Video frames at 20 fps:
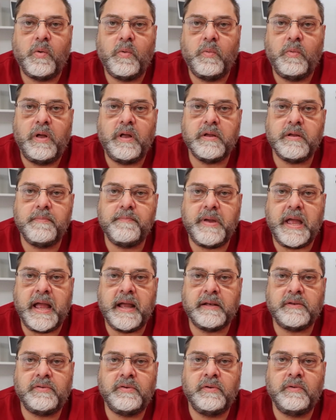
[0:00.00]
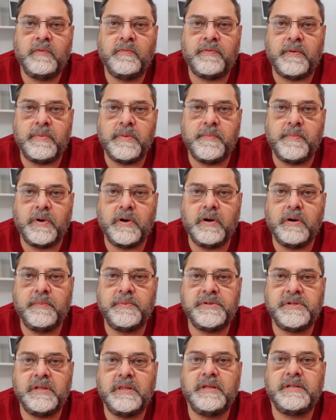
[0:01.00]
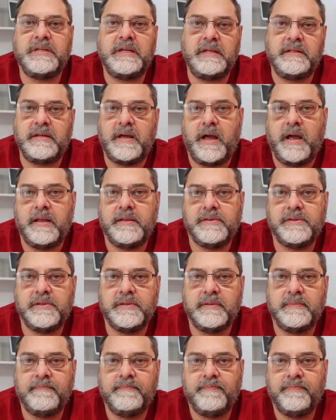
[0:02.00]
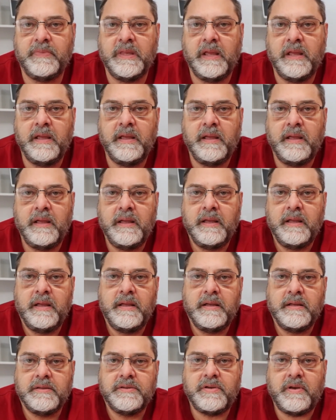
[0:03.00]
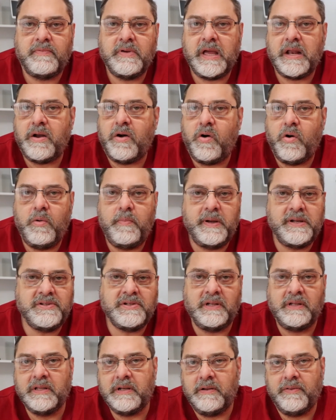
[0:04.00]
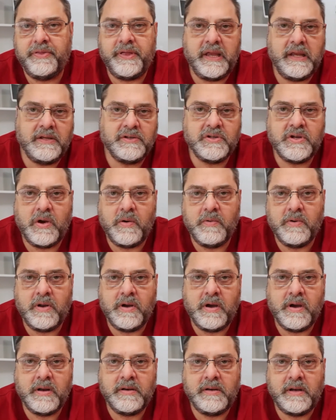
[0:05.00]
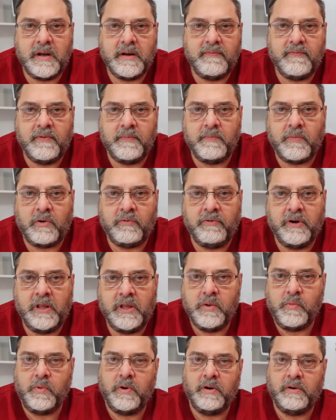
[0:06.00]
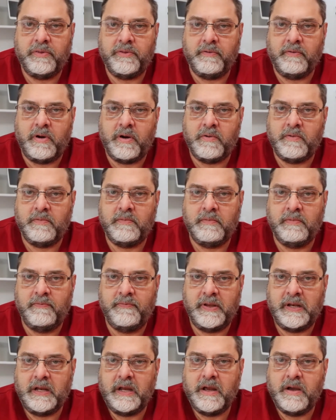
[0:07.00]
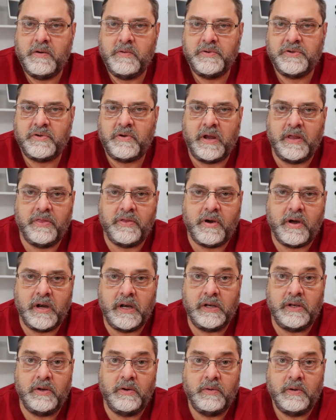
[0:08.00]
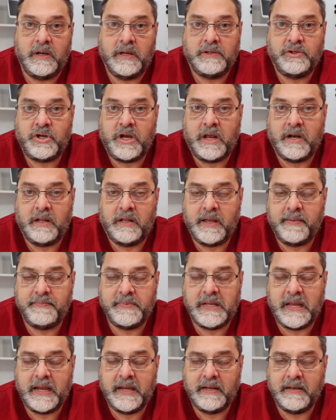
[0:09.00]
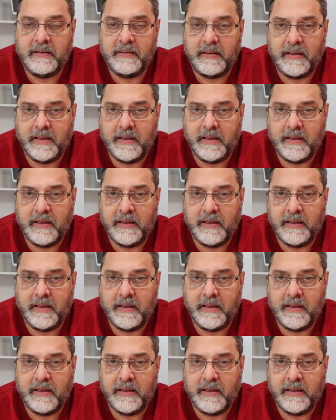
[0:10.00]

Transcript: Welcome back to From the Burbs to the Tetons. So I've got a whole bunch of little things going on. None of them are really worth their own video, so I thought I'd do a channel update.